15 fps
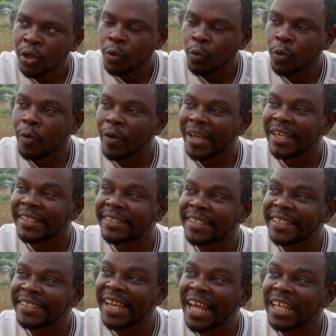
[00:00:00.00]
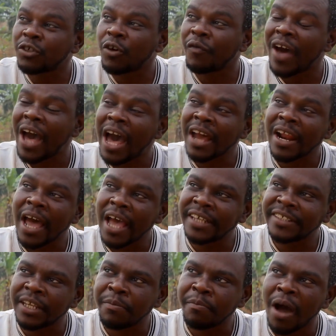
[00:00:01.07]
We were the settlers of
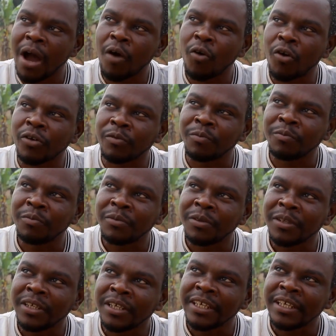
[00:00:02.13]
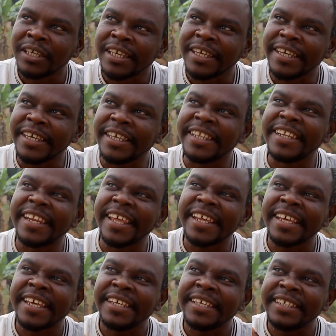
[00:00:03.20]
R.I.Z. Mankon in the
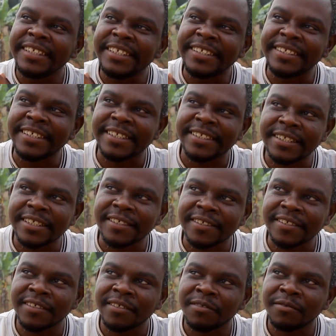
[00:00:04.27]
60s.